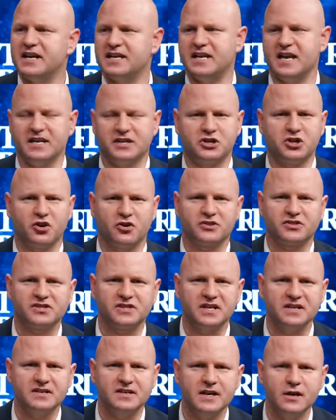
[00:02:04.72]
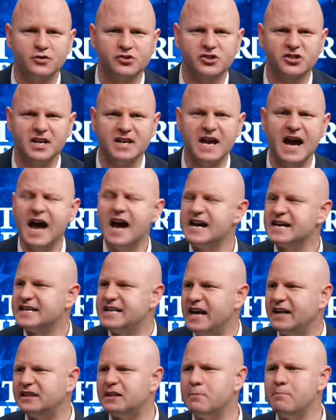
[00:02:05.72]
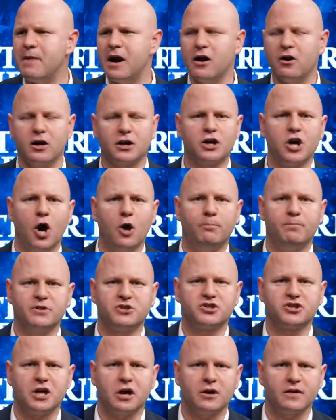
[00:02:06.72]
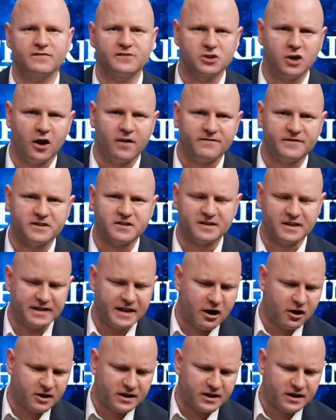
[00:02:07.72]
Get Kirstjen Nielsen, get the Maricopa Sheriff's Office in there,